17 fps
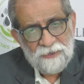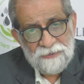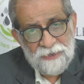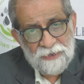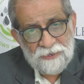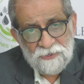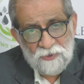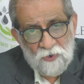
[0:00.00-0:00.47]

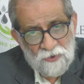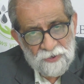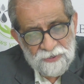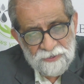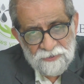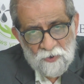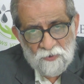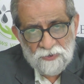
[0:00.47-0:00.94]
That is
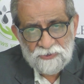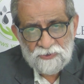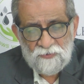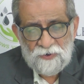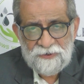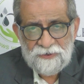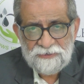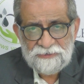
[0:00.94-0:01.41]

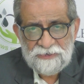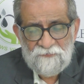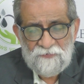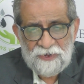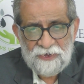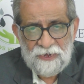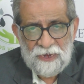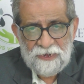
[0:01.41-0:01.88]
also under
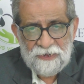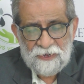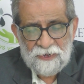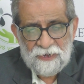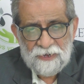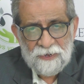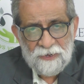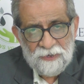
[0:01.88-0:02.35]

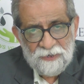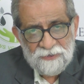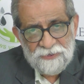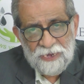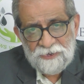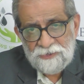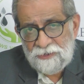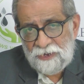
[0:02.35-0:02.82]
79A.
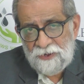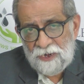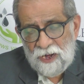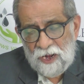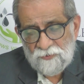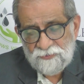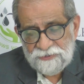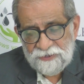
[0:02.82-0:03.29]
That is under
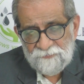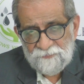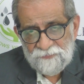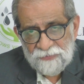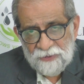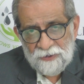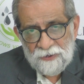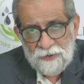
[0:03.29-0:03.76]
housing.
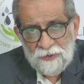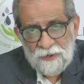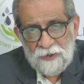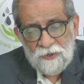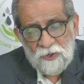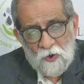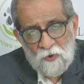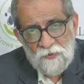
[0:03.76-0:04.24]

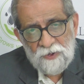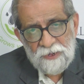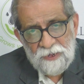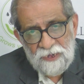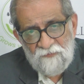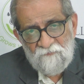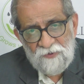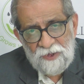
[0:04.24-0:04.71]
Now,
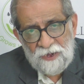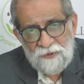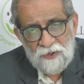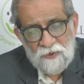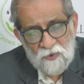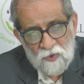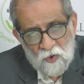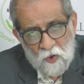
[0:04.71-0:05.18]
even
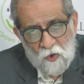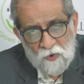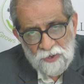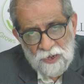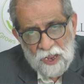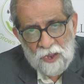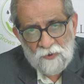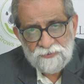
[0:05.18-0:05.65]
under
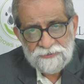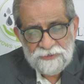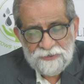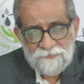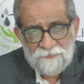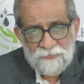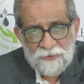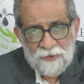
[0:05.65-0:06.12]

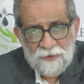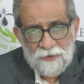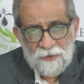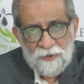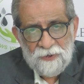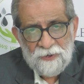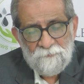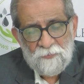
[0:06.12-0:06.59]
non-housing,
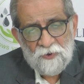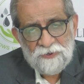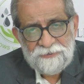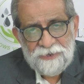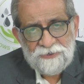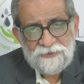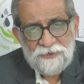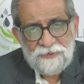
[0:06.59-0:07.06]
because
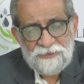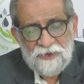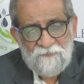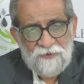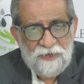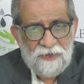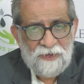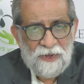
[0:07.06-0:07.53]
Section
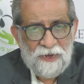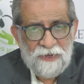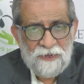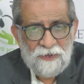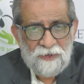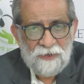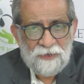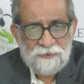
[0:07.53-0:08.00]

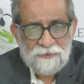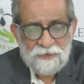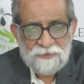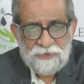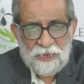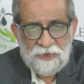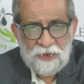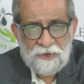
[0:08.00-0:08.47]
79 is a
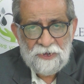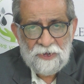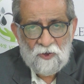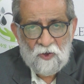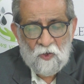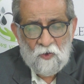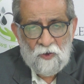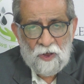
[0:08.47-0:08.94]

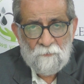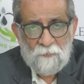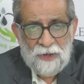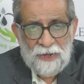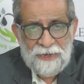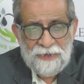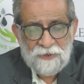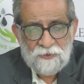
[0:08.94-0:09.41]
generic law
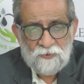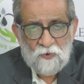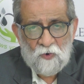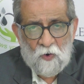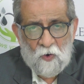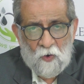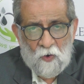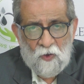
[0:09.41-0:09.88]
applying to
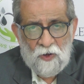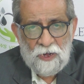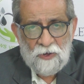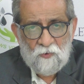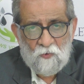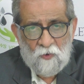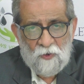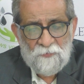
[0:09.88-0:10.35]
all
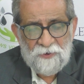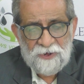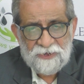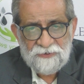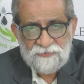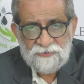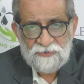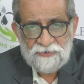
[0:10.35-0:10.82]

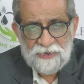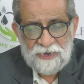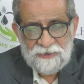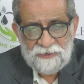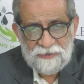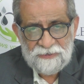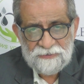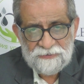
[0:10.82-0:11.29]
cooperative
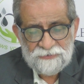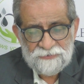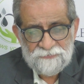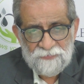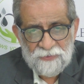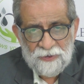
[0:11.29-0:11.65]
societies.